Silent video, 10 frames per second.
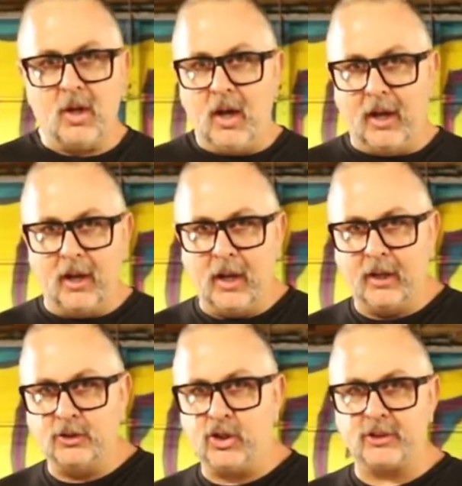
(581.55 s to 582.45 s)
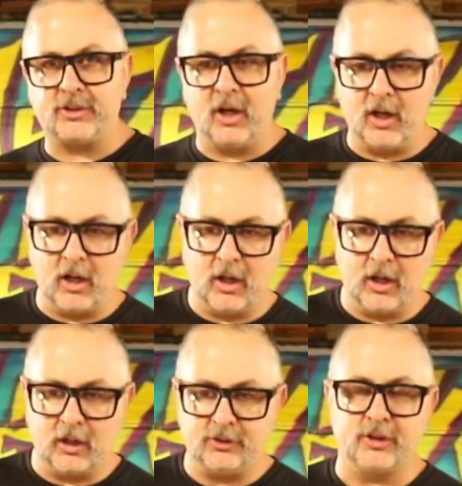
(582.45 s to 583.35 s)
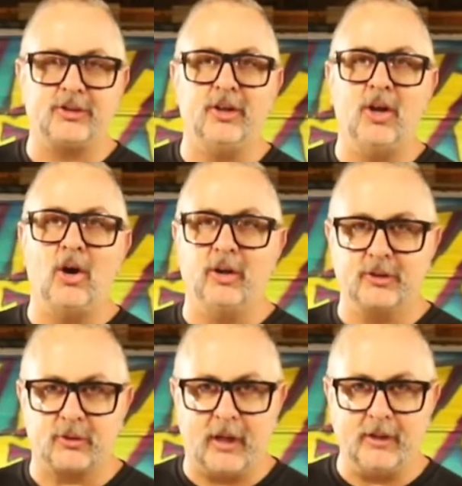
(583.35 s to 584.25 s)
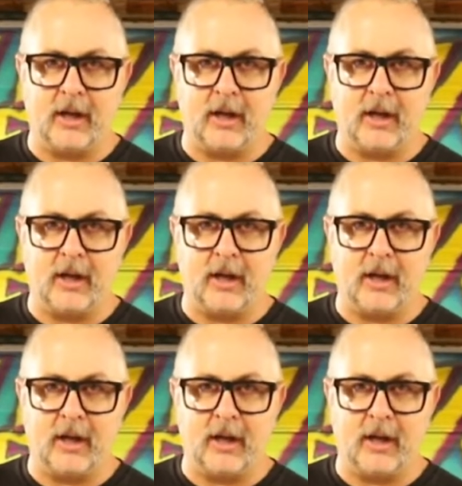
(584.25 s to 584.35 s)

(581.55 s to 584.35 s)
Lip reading: and just a notice, right?